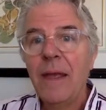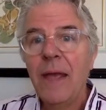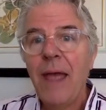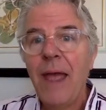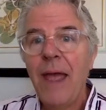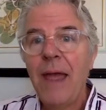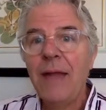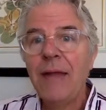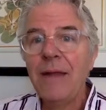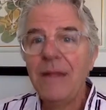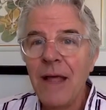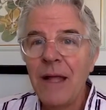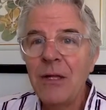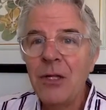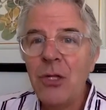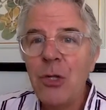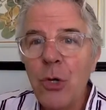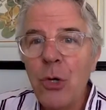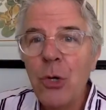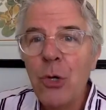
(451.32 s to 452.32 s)
And then
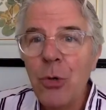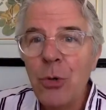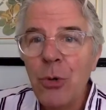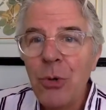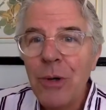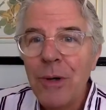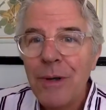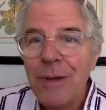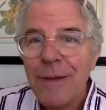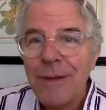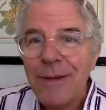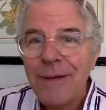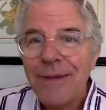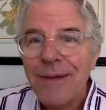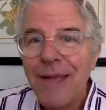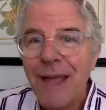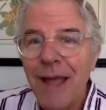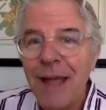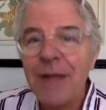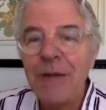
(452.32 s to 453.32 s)
you
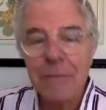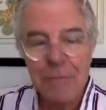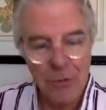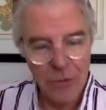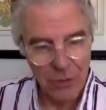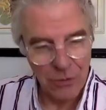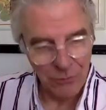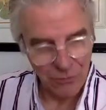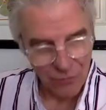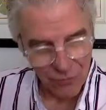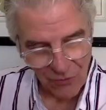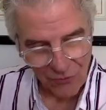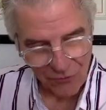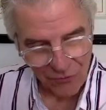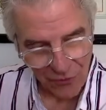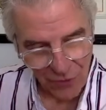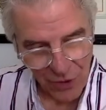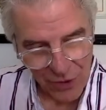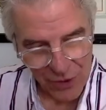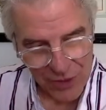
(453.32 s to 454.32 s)
can
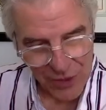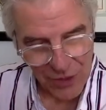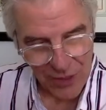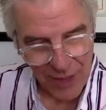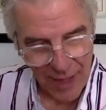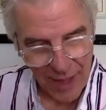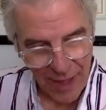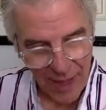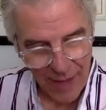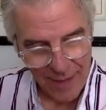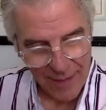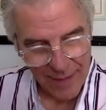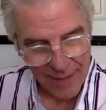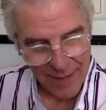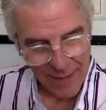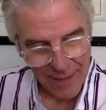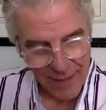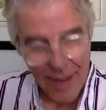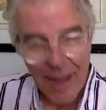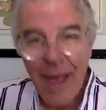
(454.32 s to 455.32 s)
refer to that
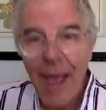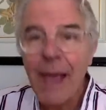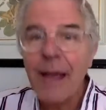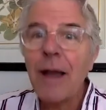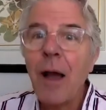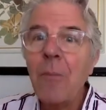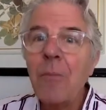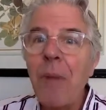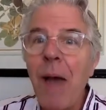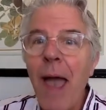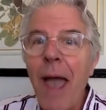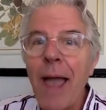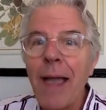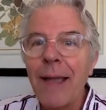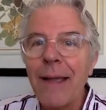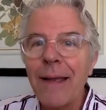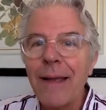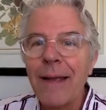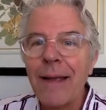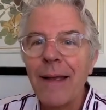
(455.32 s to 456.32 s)
and come
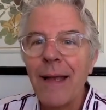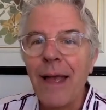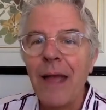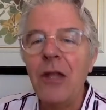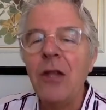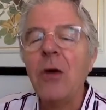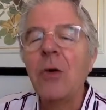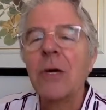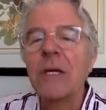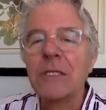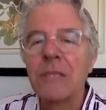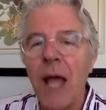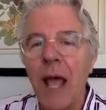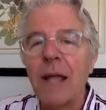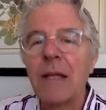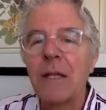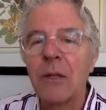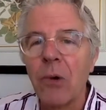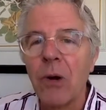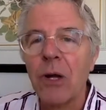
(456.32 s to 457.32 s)
back and know
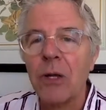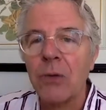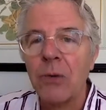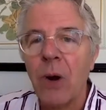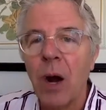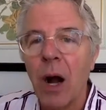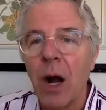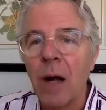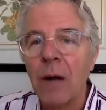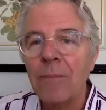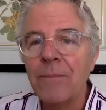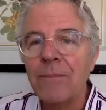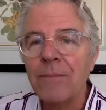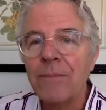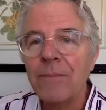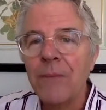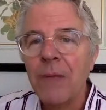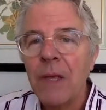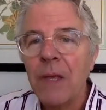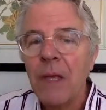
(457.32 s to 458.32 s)
exactly where you are.
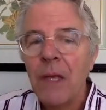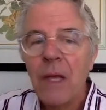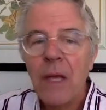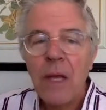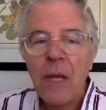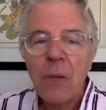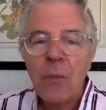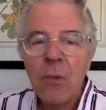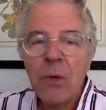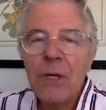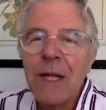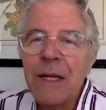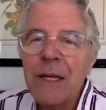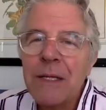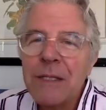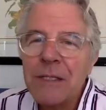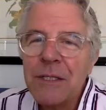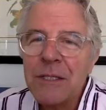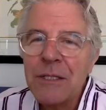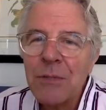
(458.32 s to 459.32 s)
We'll get
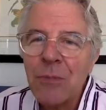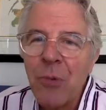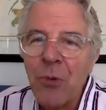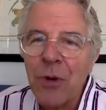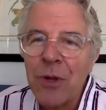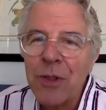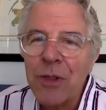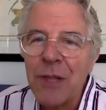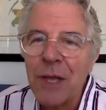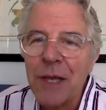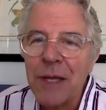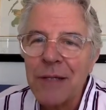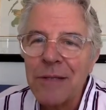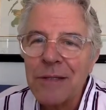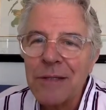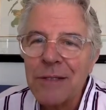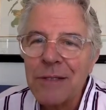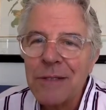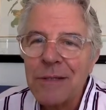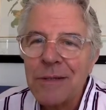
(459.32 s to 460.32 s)
into some more
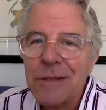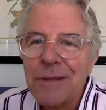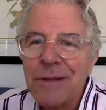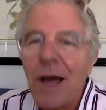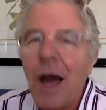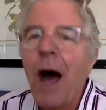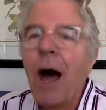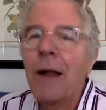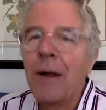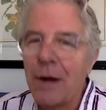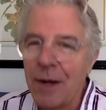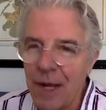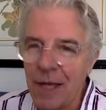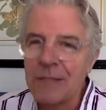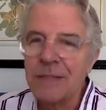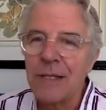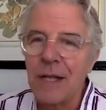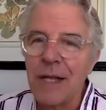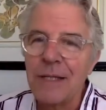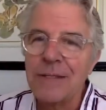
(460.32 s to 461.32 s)
things on our
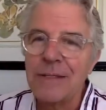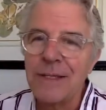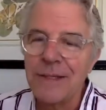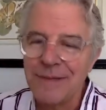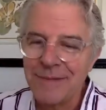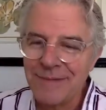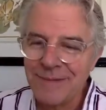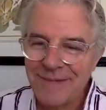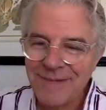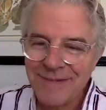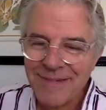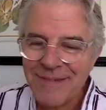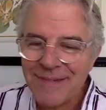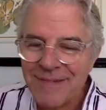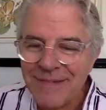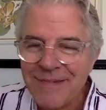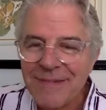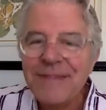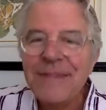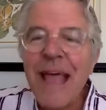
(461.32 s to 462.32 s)
next lesson.
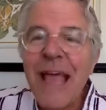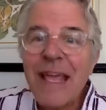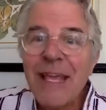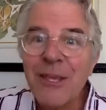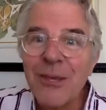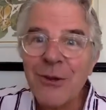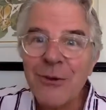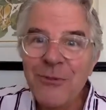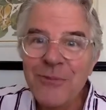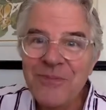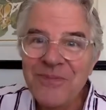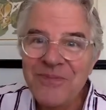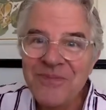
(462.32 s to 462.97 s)
Thank you.